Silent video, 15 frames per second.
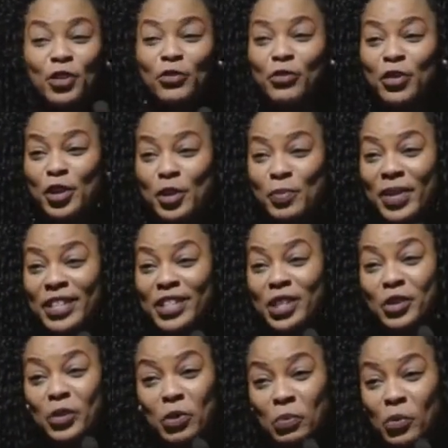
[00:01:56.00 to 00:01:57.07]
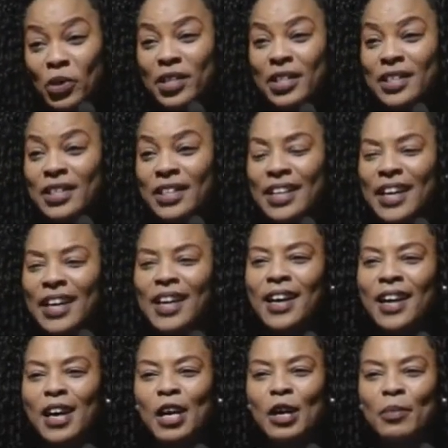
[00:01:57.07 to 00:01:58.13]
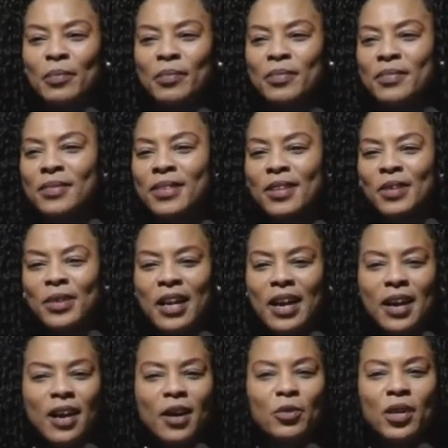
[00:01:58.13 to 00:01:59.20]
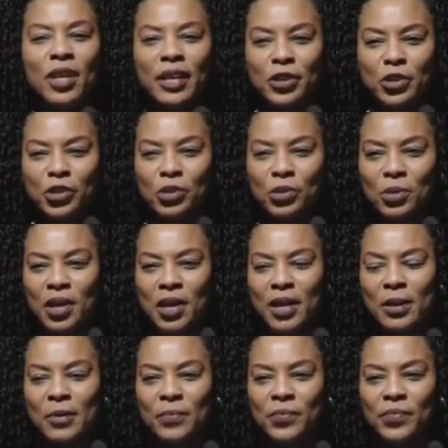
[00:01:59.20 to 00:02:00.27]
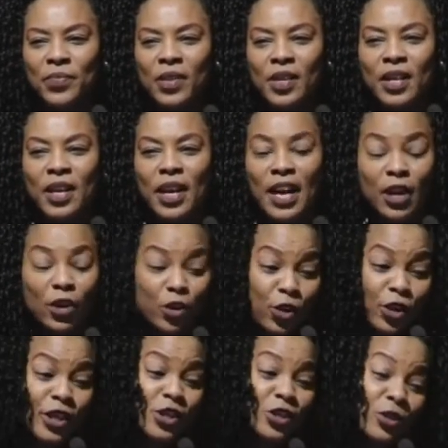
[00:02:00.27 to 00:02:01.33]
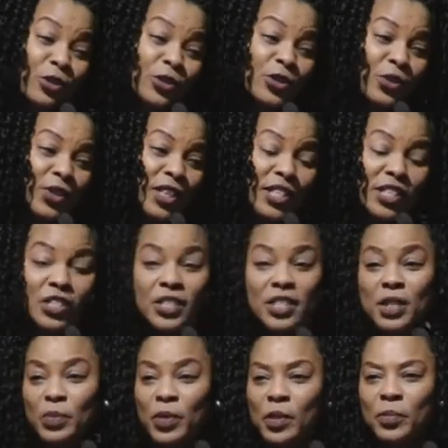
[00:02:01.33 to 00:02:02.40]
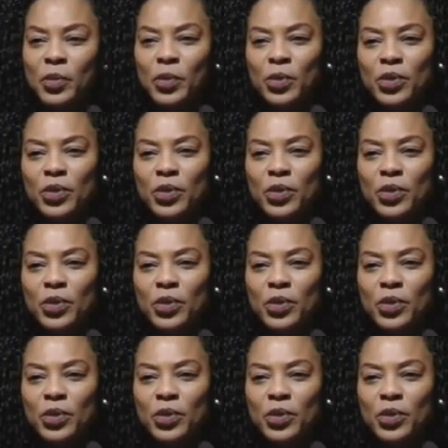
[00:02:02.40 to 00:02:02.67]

very much and good morning. I would like to acknowledge also the indigenous people, the